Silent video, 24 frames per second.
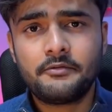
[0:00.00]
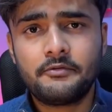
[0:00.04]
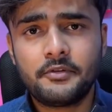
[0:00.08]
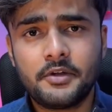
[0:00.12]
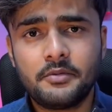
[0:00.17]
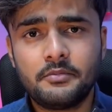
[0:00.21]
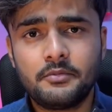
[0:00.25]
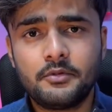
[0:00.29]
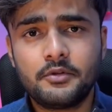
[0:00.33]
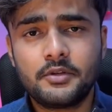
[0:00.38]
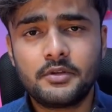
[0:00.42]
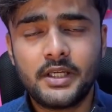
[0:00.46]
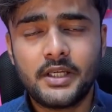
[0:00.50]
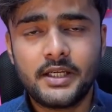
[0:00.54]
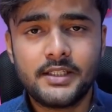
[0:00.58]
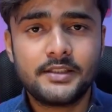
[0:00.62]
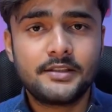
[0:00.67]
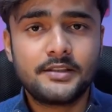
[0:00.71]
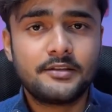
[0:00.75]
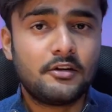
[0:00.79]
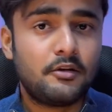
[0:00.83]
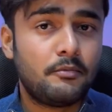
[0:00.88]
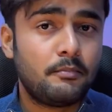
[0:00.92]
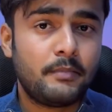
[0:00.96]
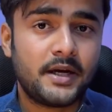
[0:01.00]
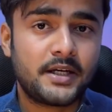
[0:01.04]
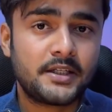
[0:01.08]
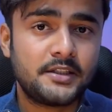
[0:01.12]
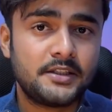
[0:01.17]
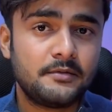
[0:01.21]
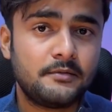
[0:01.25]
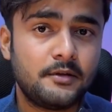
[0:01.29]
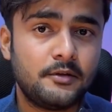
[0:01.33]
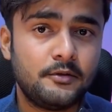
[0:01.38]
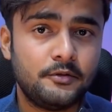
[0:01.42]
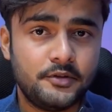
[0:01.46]
framework that is
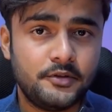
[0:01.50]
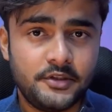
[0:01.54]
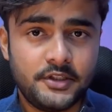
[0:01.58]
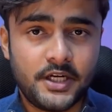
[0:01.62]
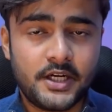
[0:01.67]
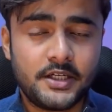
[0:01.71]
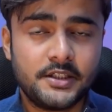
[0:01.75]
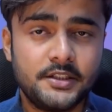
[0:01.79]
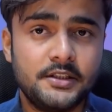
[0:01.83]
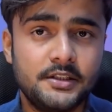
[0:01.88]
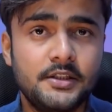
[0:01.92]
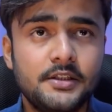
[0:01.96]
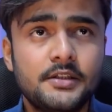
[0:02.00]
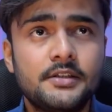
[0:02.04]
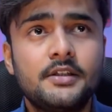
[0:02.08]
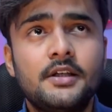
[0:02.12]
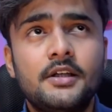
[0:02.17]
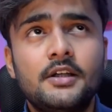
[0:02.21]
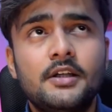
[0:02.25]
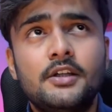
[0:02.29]
compatible with React.js.